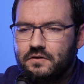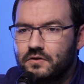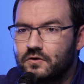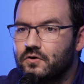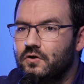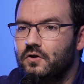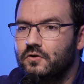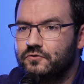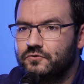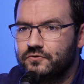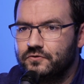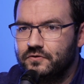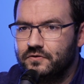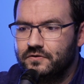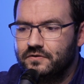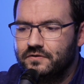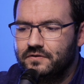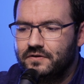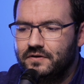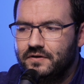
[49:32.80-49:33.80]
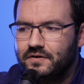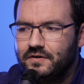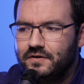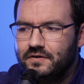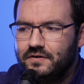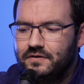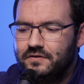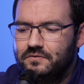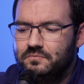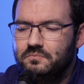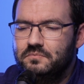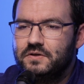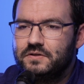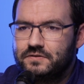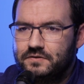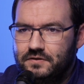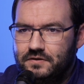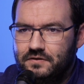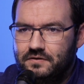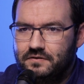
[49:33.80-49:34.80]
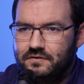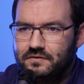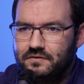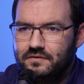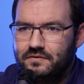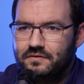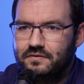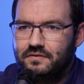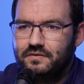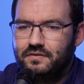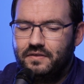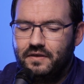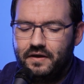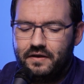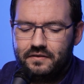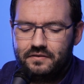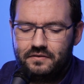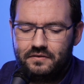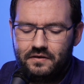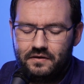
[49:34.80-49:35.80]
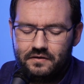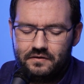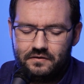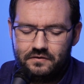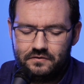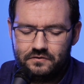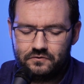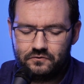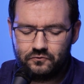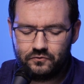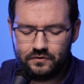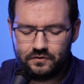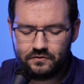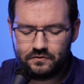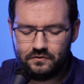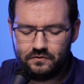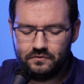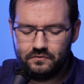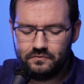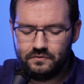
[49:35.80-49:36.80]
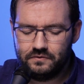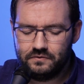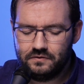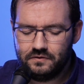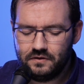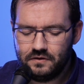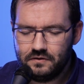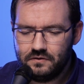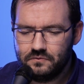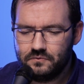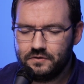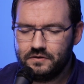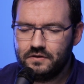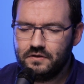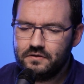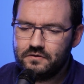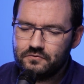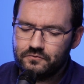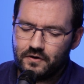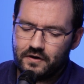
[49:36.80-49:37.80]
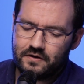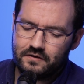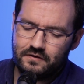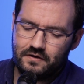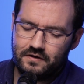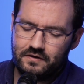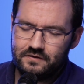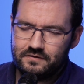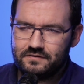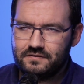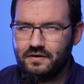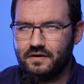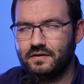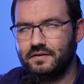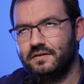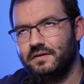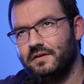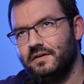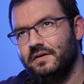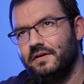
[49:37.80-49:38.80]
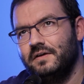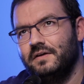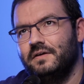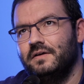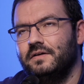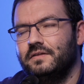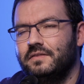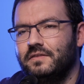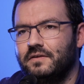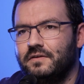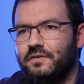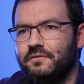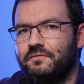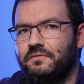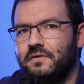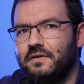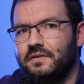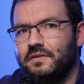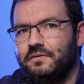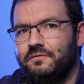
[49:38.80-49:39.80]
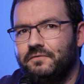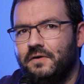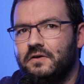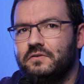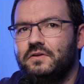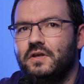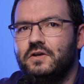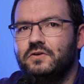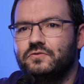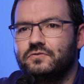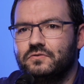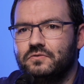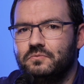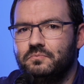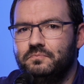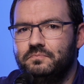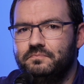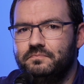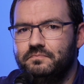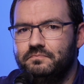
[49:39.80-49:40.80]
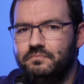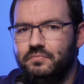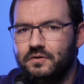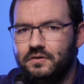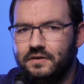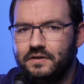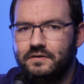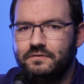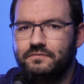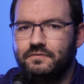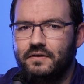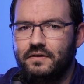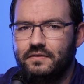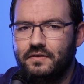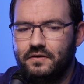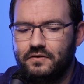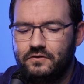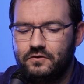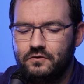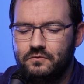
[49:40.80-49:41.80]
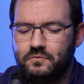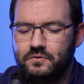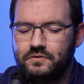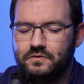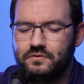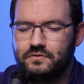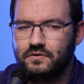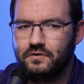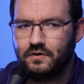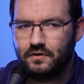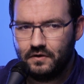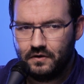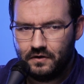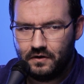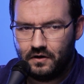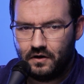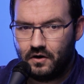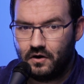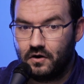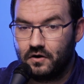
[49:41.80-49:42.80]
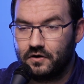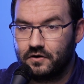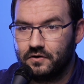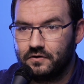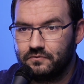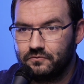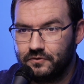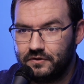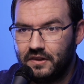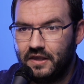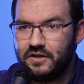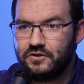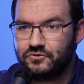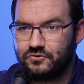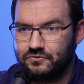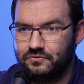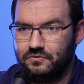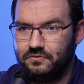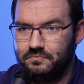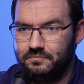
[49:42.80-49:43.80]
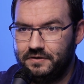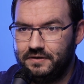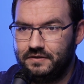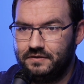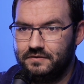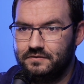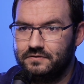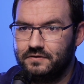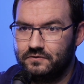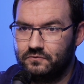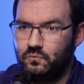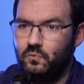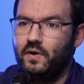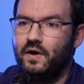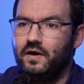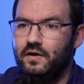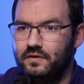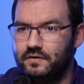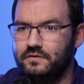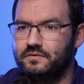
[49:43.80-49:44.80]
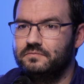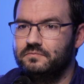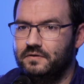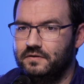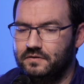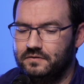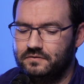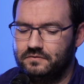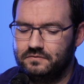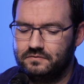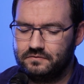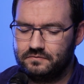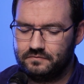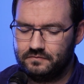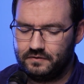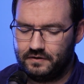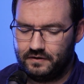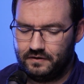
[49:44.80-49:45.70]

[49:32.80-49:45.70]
the culture is missing that is critical. We need to recognize that the foundational belief that humans are relational beings as well as